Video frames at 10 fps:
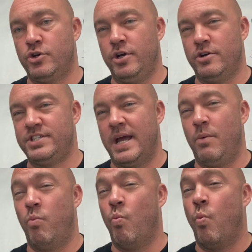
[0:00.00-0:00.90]
sure you
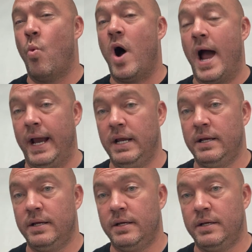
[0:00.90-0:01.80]
understand why.
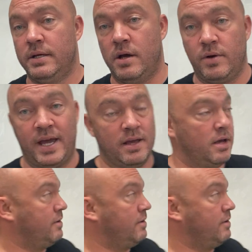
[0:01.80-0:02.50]
Okay,